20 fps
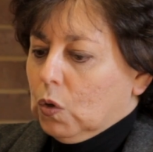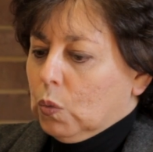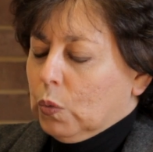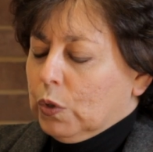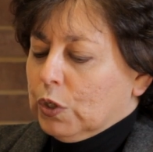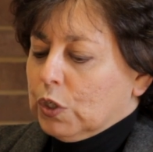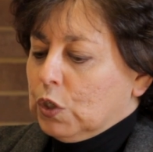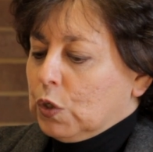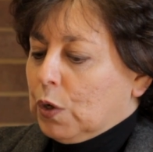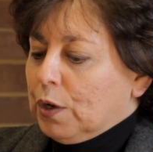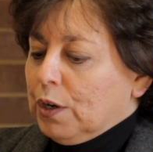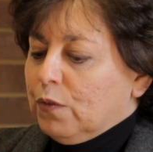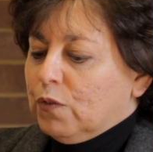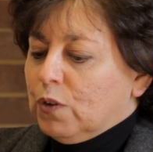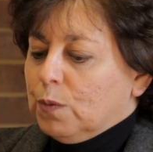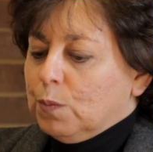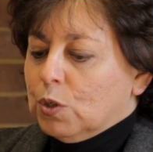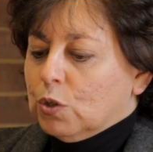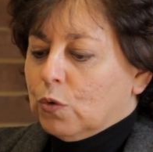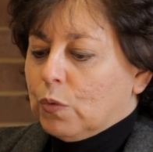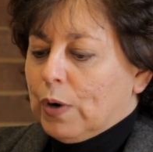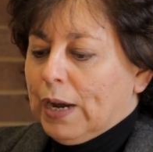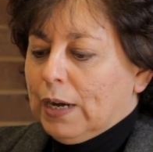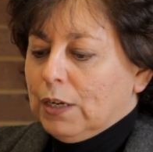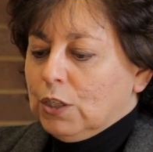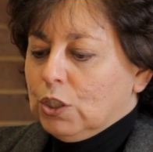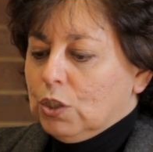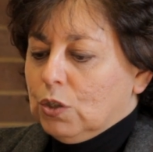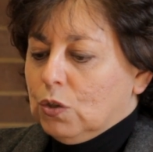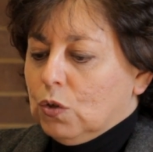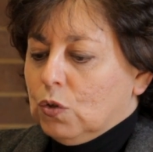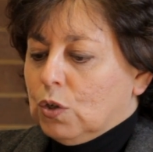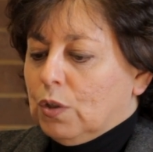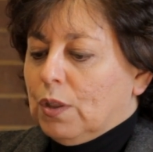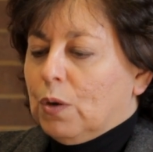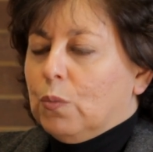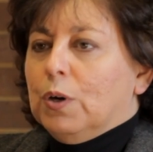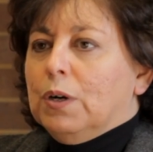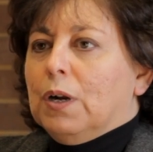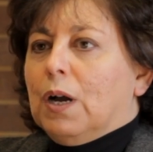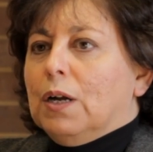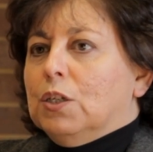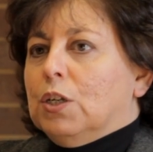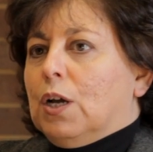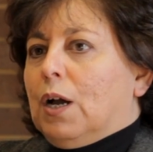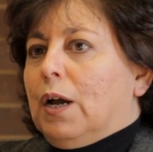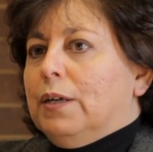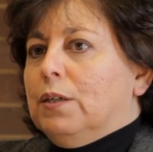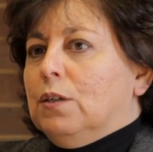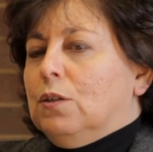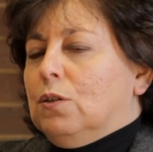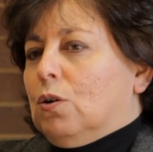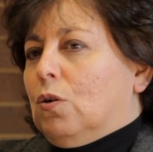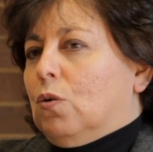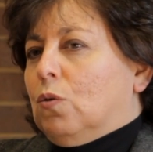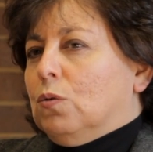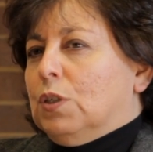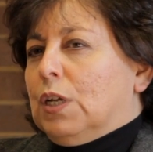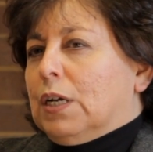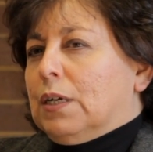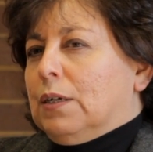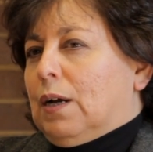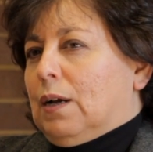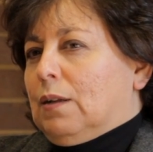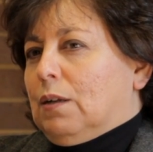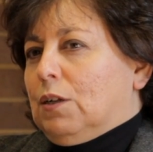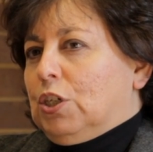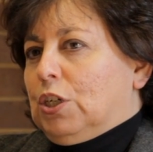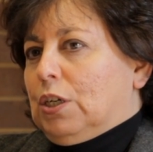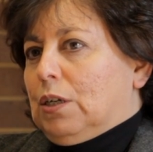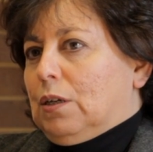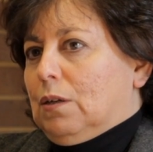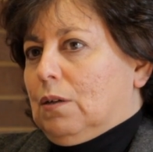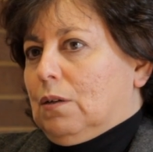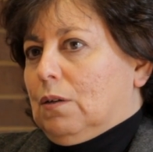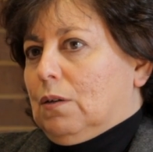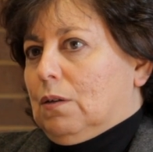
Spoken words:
We're starting from scratch so that we're not tied to old technology.